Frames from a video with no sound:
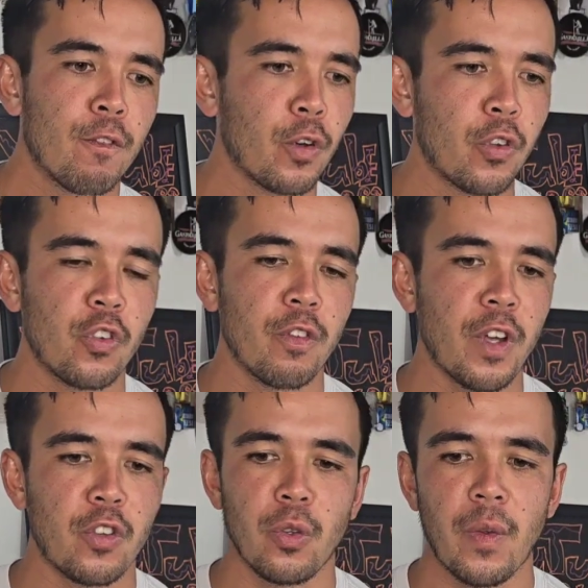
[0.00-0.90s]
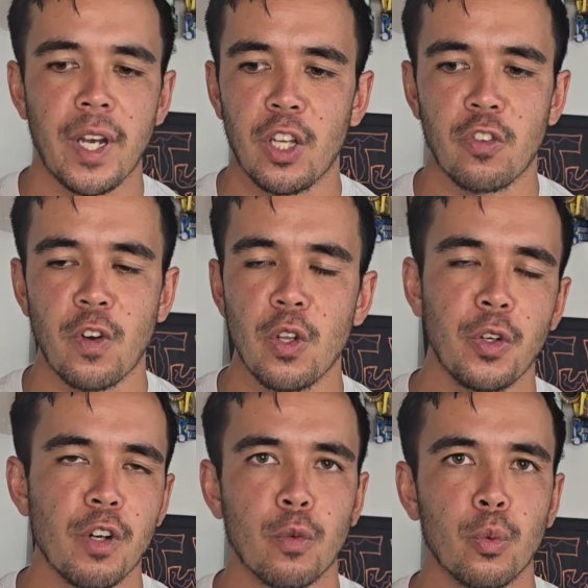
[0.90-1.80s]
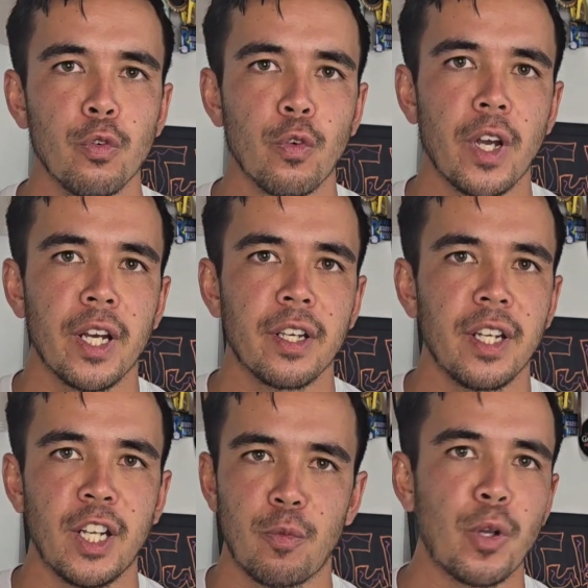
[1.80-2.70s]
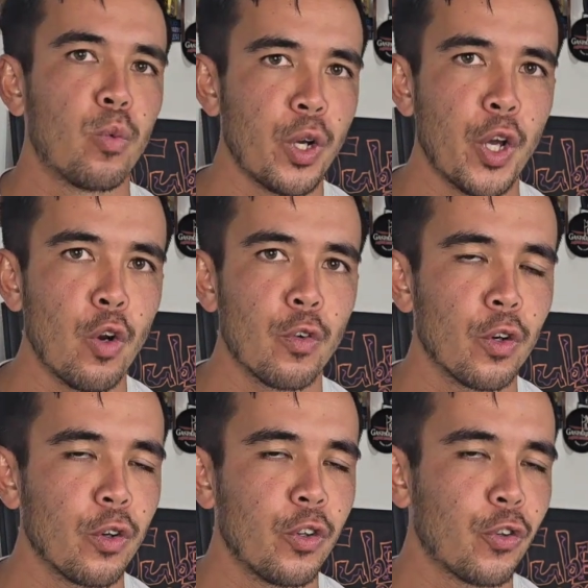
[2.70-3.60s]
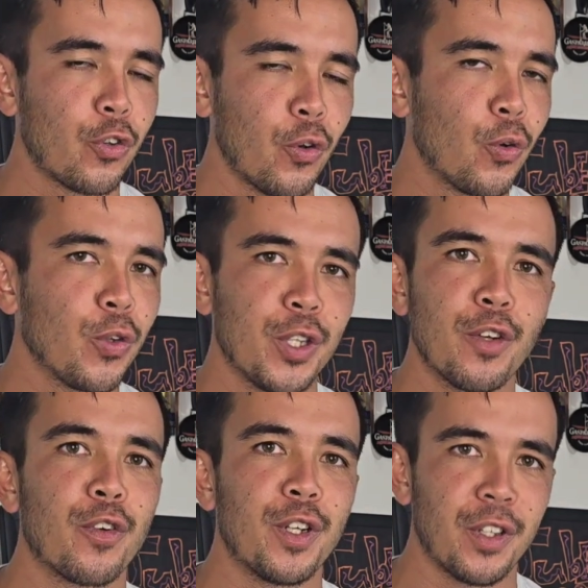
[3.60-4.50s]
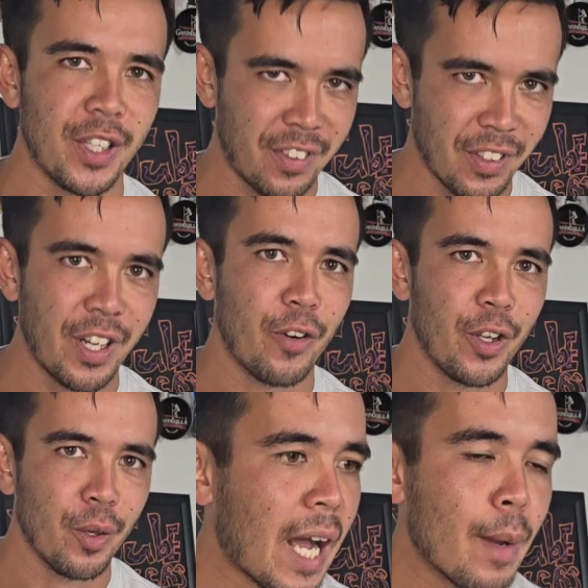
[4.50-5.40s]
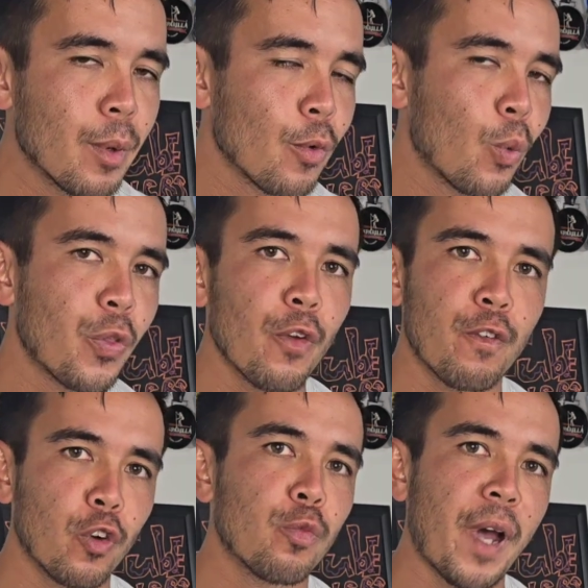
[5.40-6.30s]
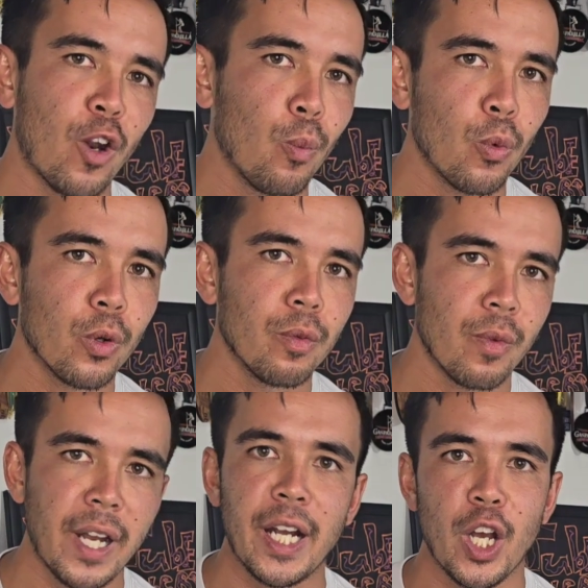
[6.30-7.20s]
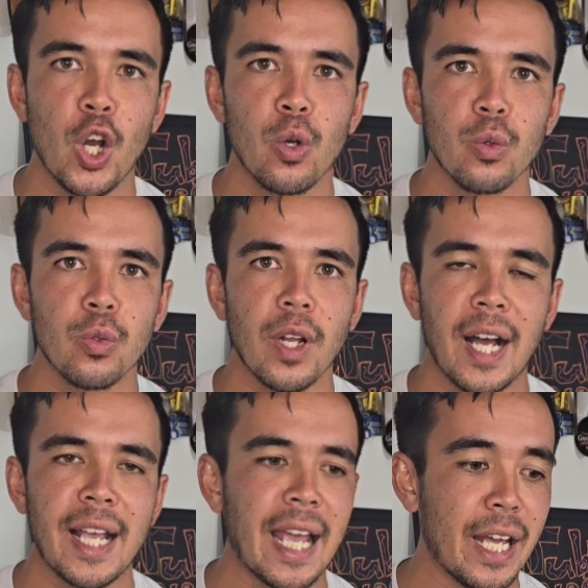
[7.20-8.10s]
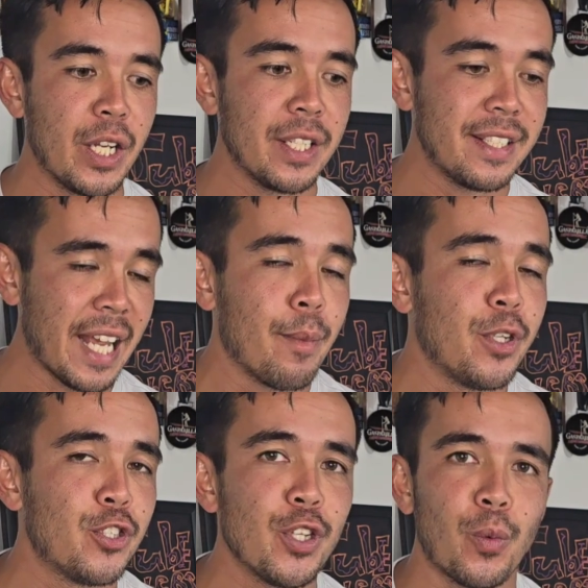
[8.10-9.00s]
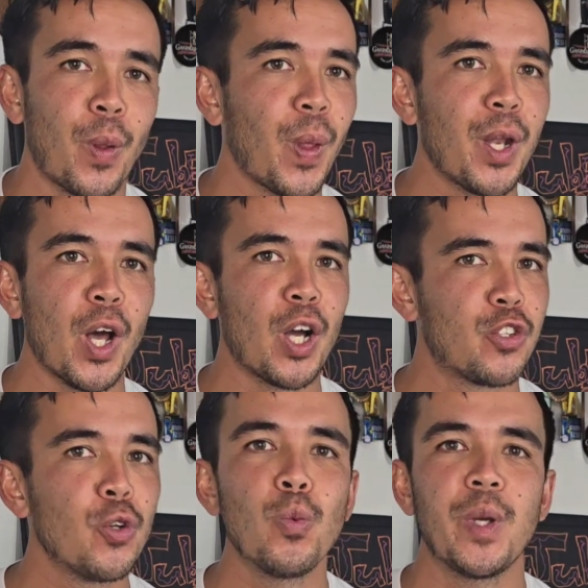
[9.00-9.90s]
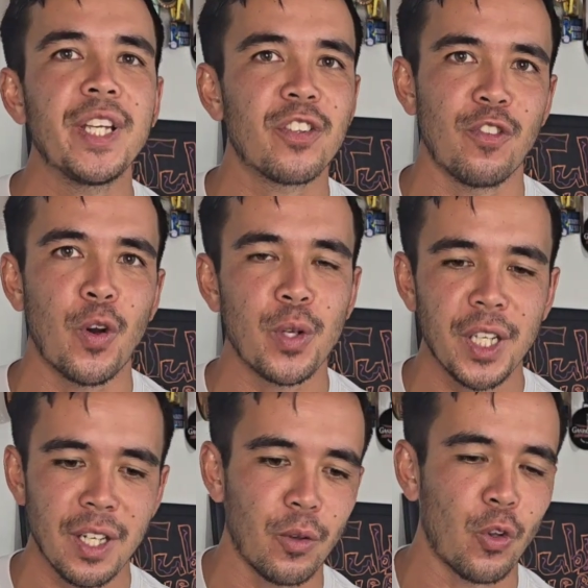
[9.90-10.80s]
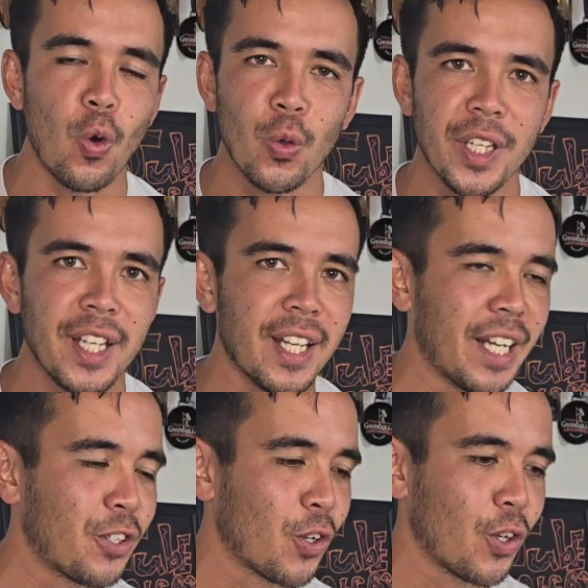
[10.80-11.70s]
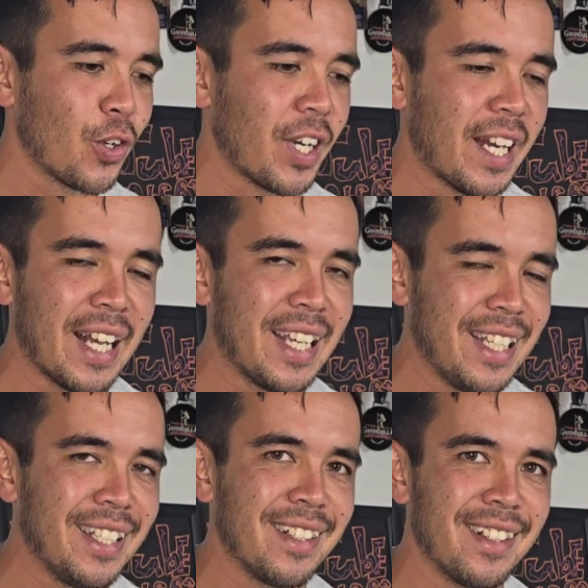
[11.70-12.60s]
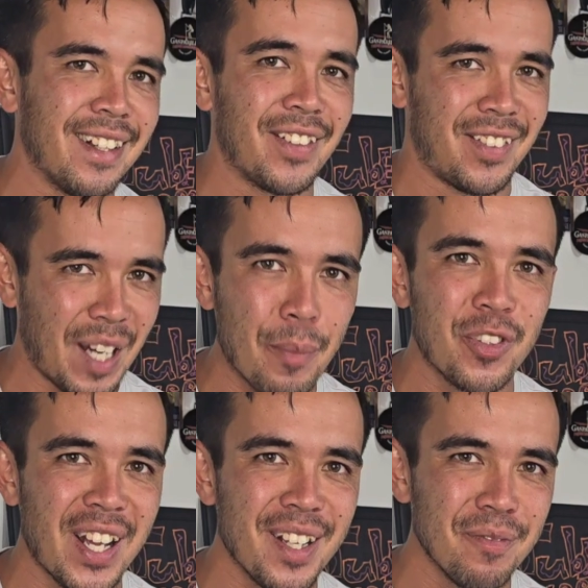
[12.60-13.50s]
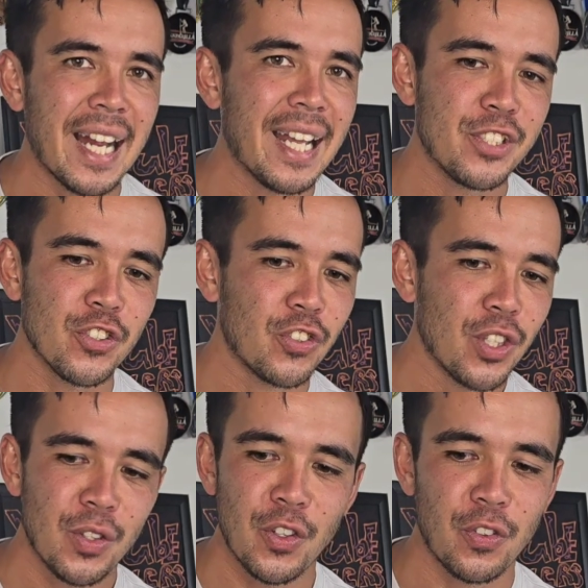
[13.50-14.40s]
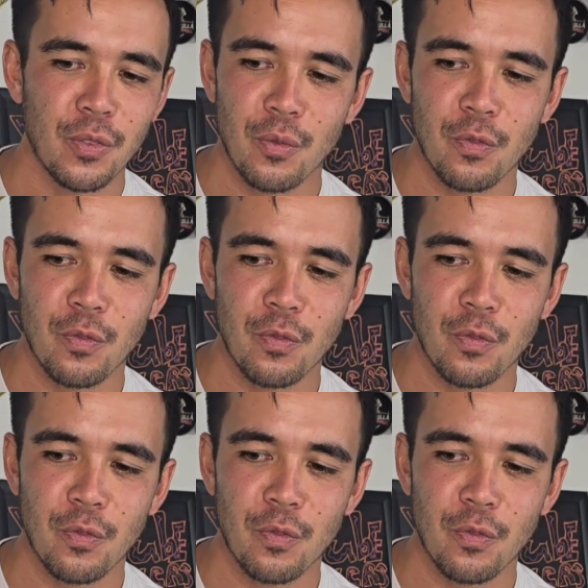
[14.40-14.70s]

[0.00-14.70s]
versus a vessel that has fallen off a roof rack and has been run over is a totally different scenario. I remember with the first paddleboard that I owned, I had damaged it within 2 weeks of owning it. I was holding it and I turned and I hit a stop sign. I had just this